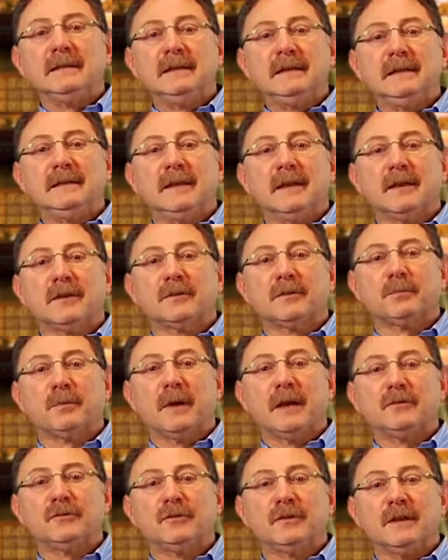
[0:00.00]
detailed
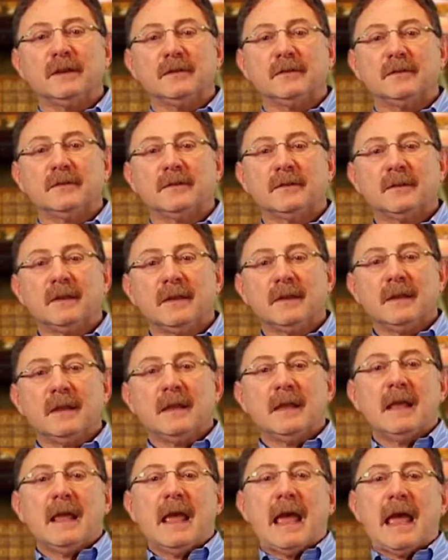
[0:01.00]
spreadsheets.
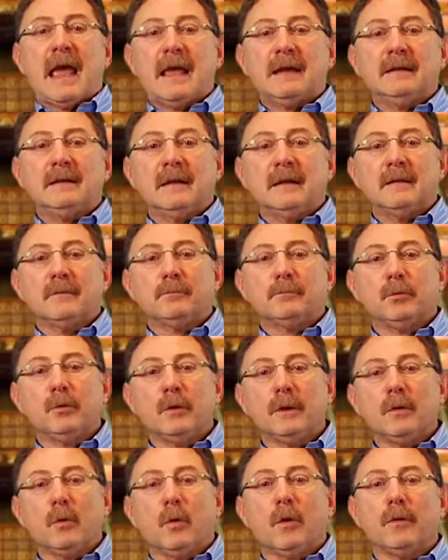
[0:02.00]
And
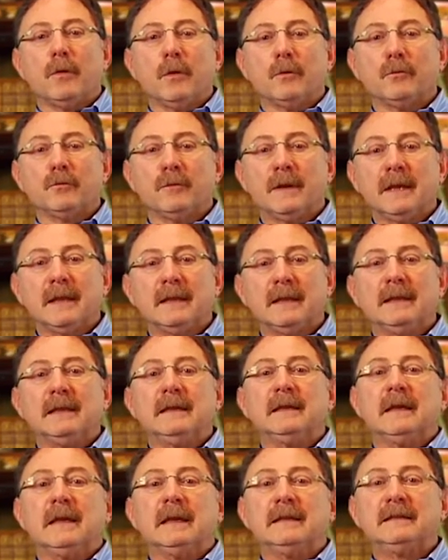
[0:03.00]
put all those
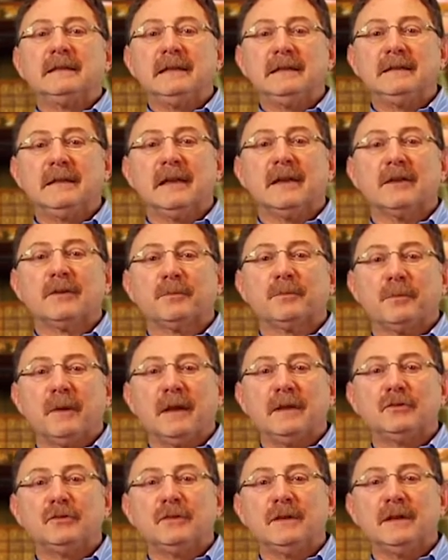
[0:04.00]
really detailed
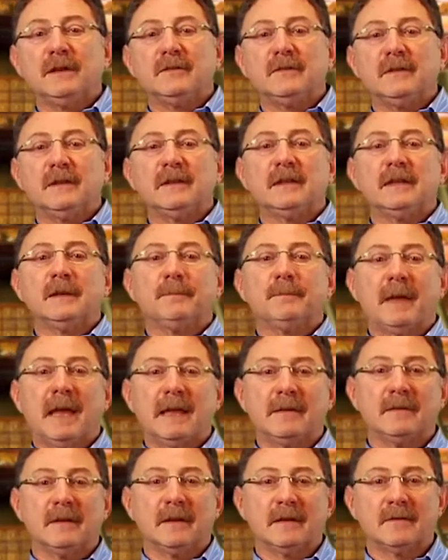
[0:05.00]
spreadsheets in the
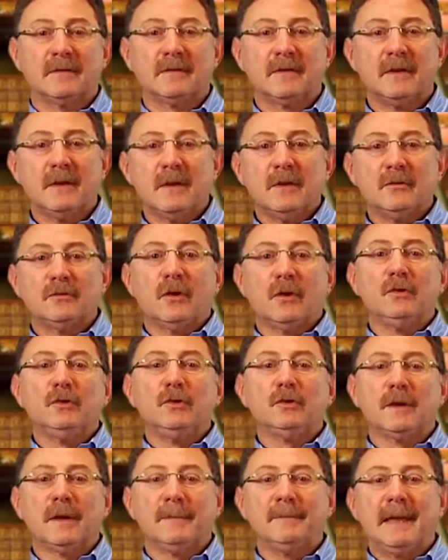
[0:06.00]
appendix so
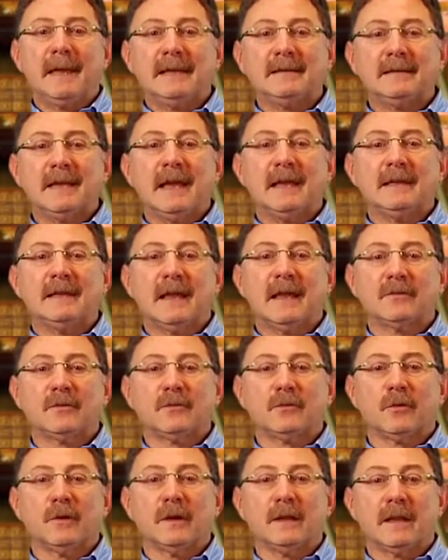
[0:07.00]
you can maintain that
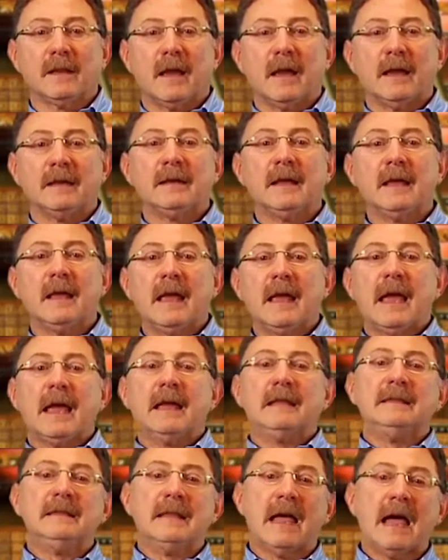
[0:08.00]
storyline
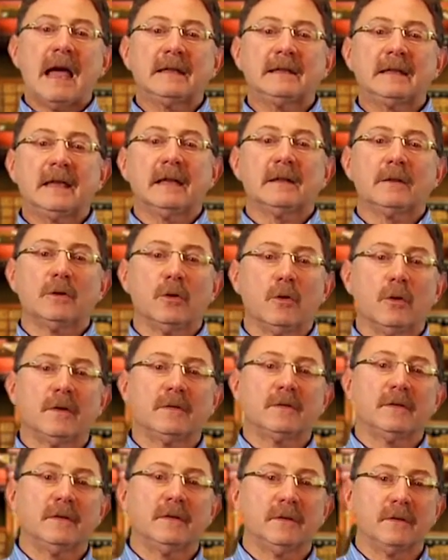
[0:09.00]
and not get
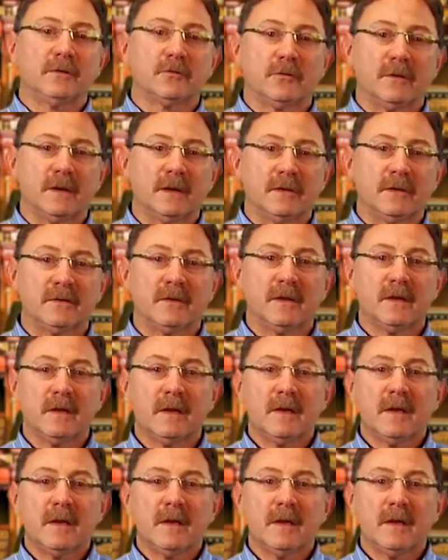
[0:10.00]
lost in the trees.